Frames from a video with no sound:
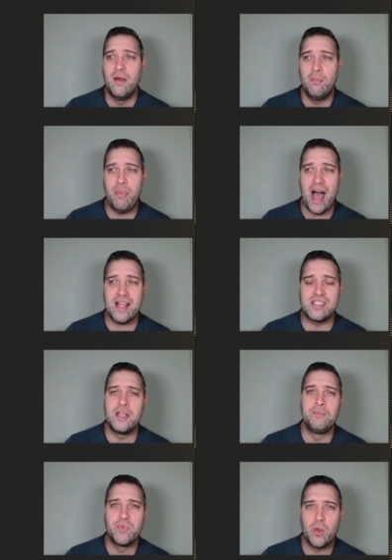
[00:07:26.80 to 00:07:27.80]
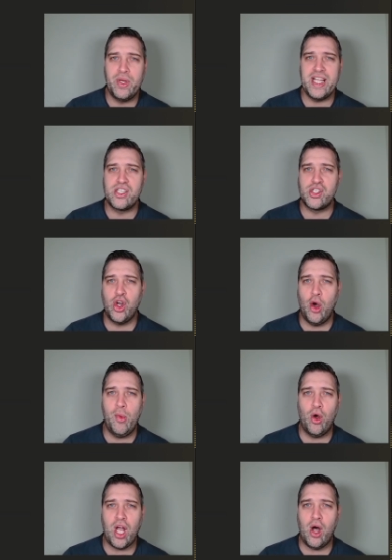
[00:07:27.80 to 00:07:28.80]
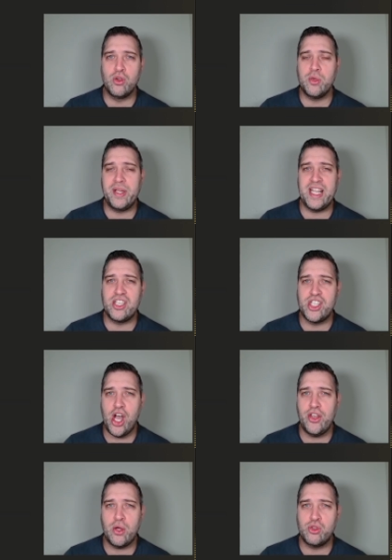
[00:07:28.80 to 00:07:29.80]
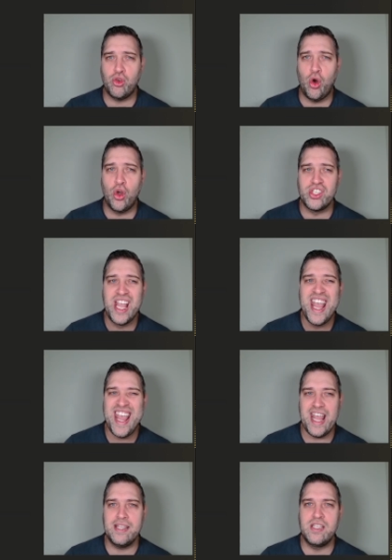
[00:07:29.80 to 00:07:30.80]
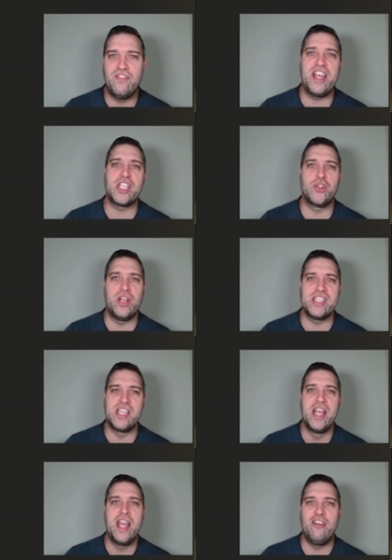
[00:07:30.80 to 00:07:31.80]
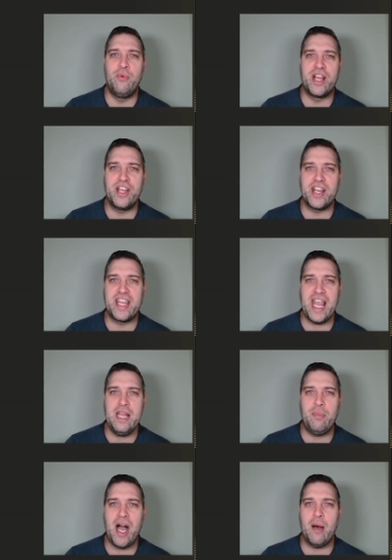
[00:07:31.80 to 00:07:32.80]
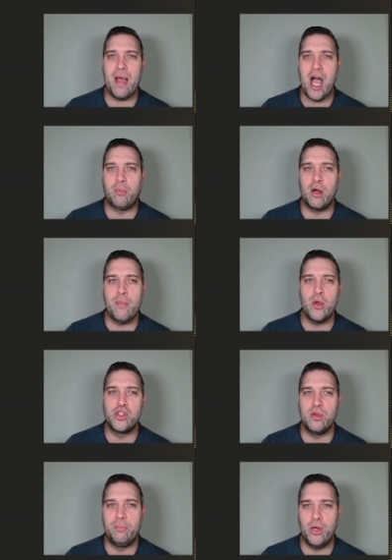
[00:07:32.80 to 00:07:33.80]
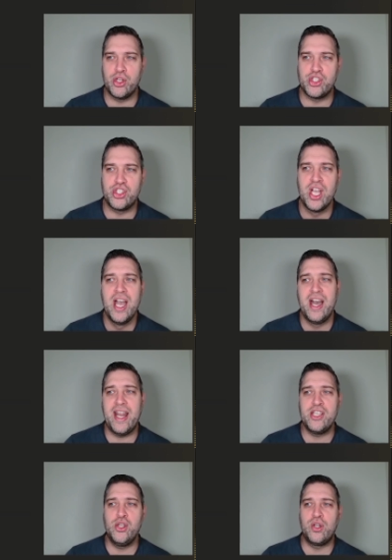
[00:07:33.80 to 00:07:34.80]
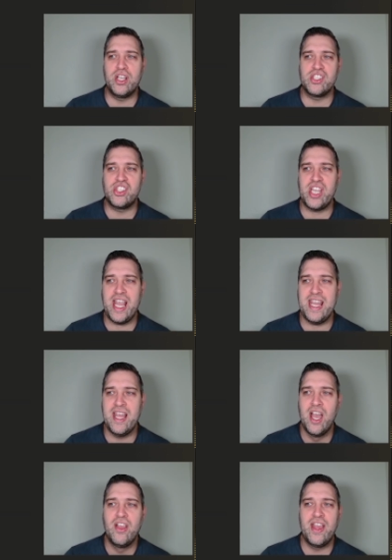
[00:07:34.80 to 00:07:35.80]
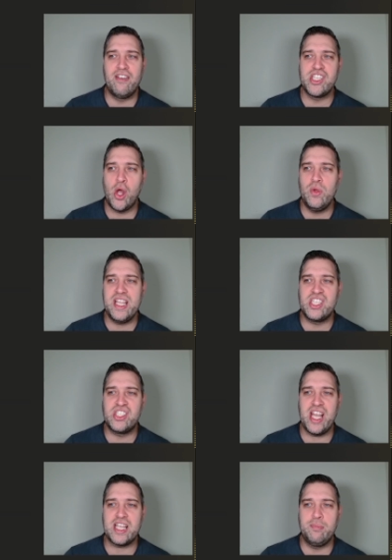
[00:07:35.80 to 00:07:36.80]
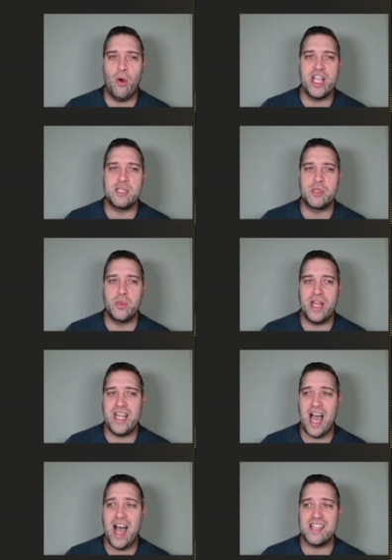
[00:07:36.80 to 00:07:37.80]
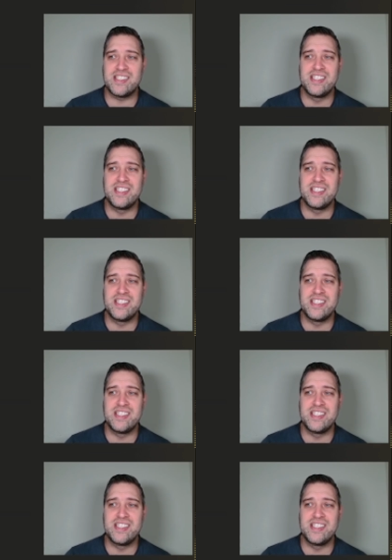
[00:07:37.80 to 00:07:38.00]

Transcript: but we need to score more goals and we need to turn those draws into victories if we're going to keep up our promotion push. And as you can see, there is only 6 points between us